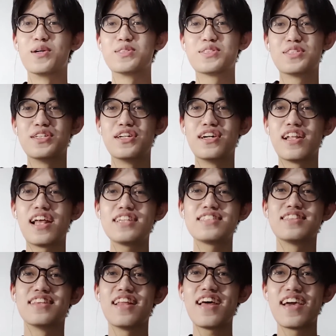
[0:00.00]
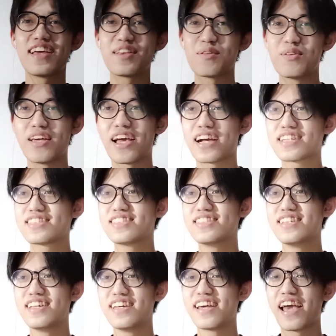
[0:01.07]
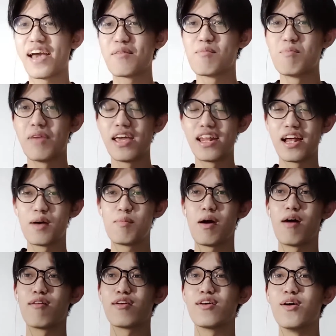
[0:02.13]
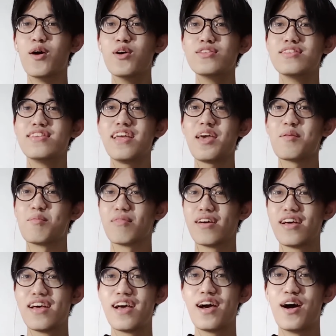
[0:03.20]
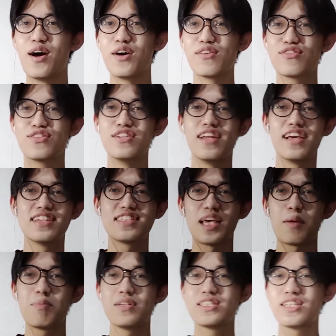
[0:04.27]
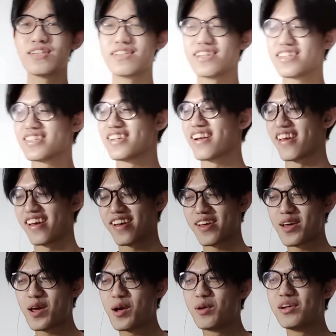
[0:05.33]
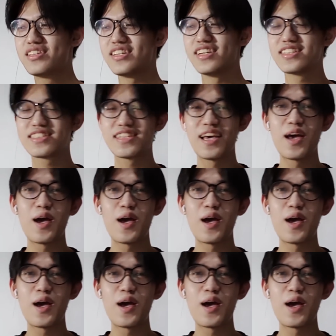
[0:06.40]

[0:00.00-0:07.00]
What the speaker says: so last night we actually made up our own name of today's episode, ya Shil, which is